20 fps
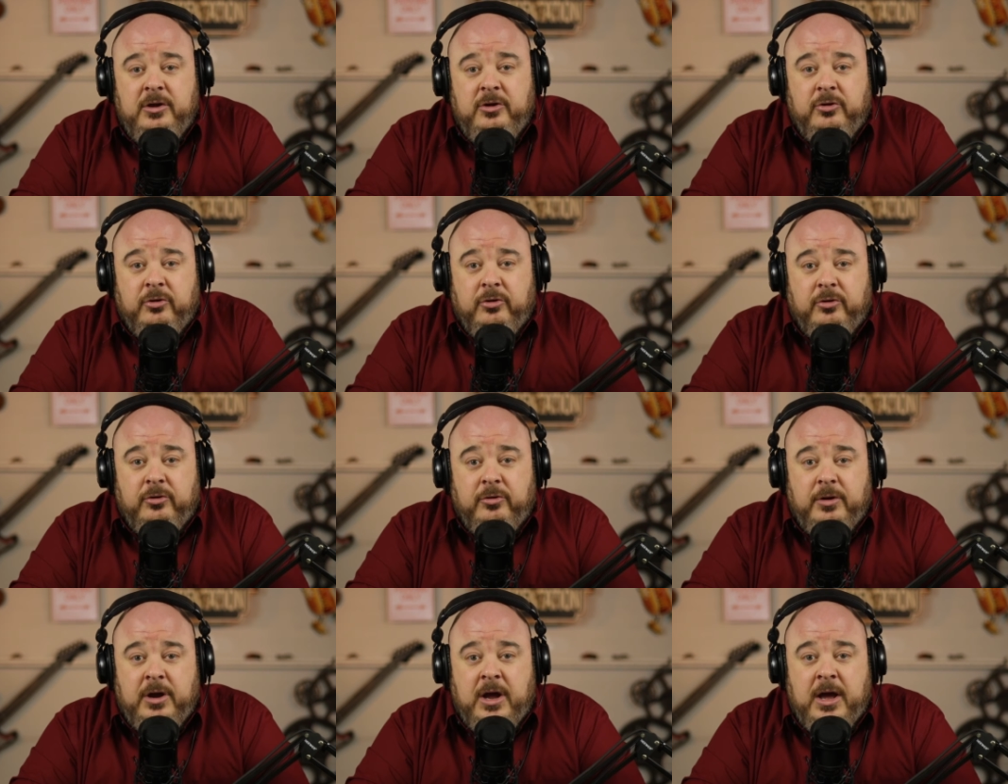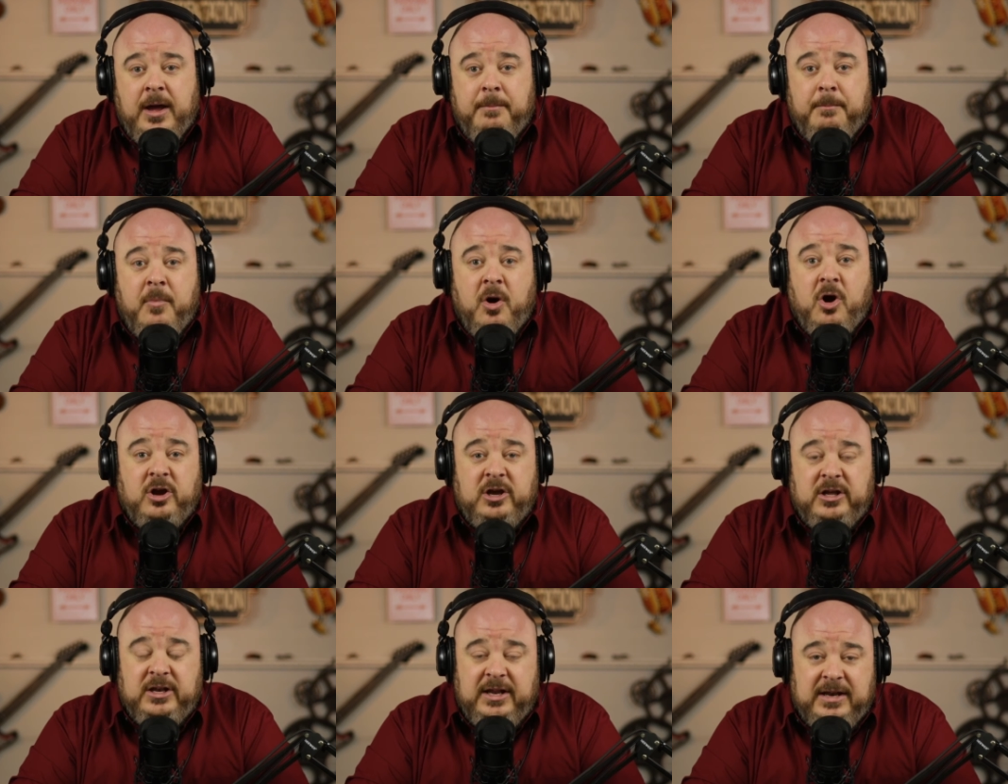your
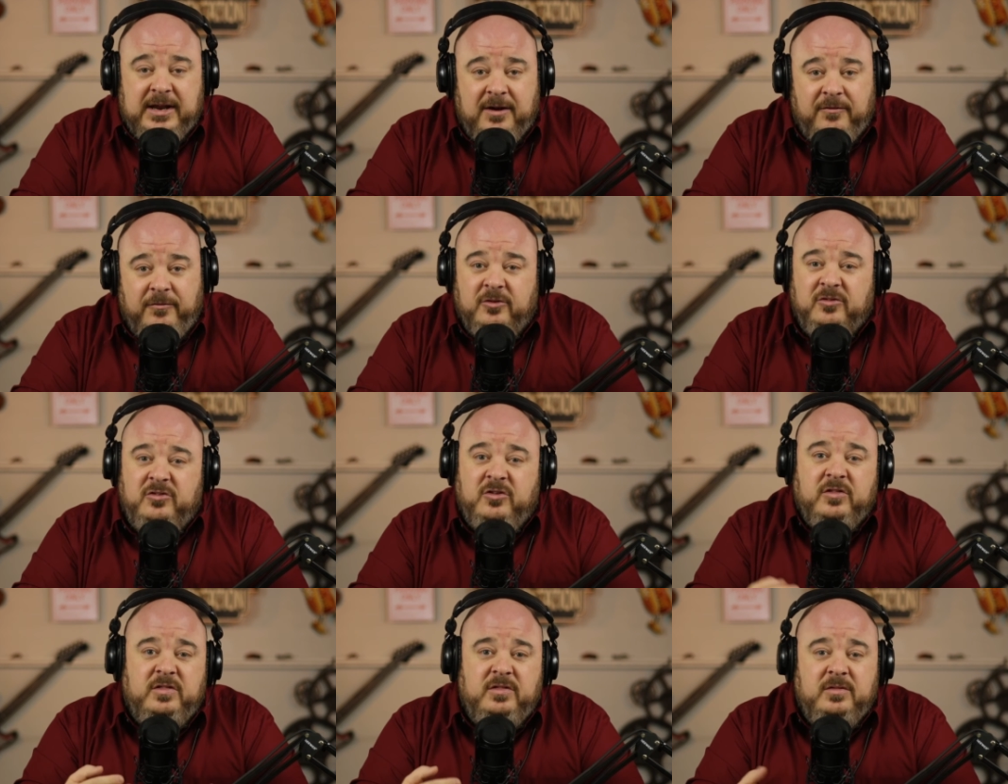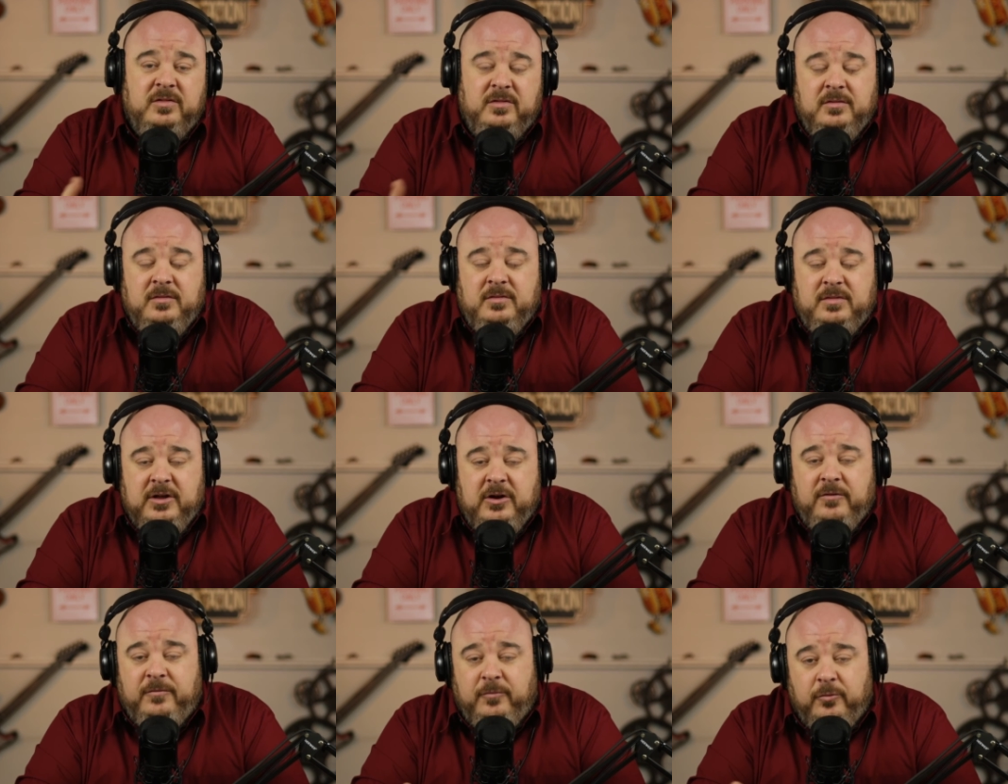marketing effort. So
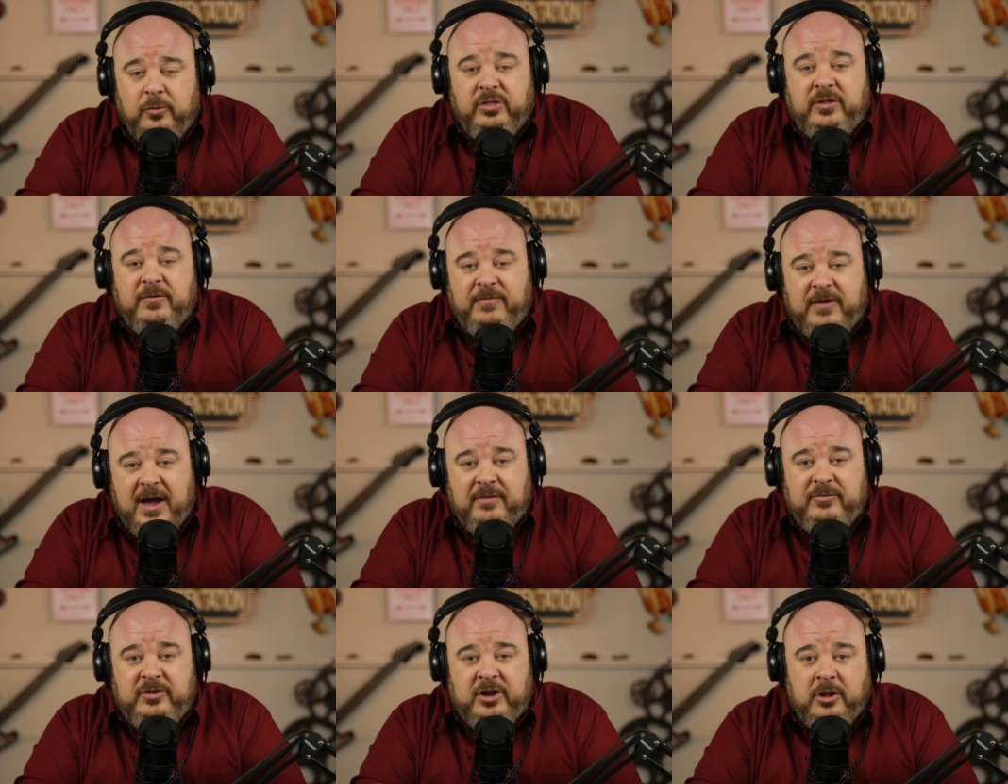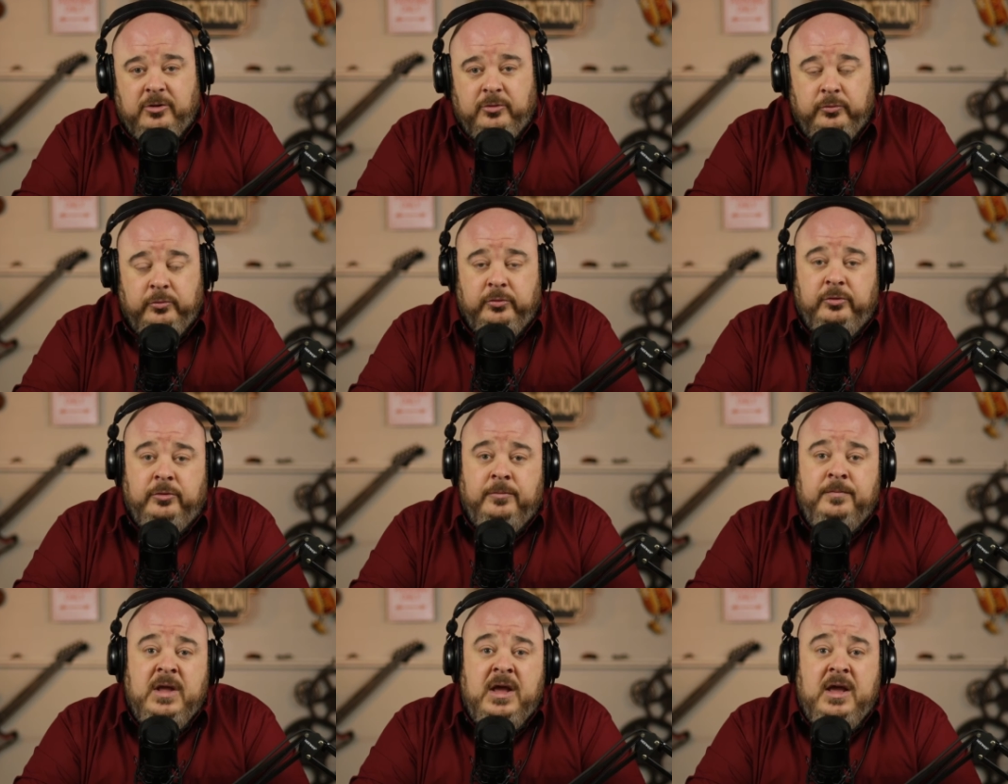therefore, the $5
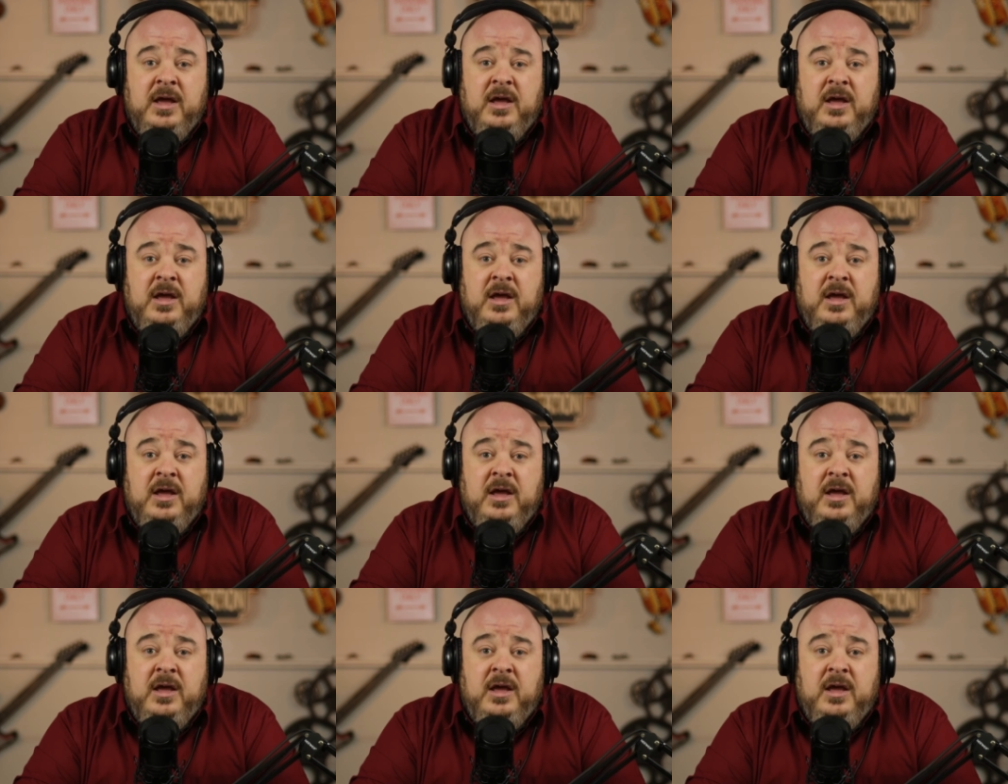rule.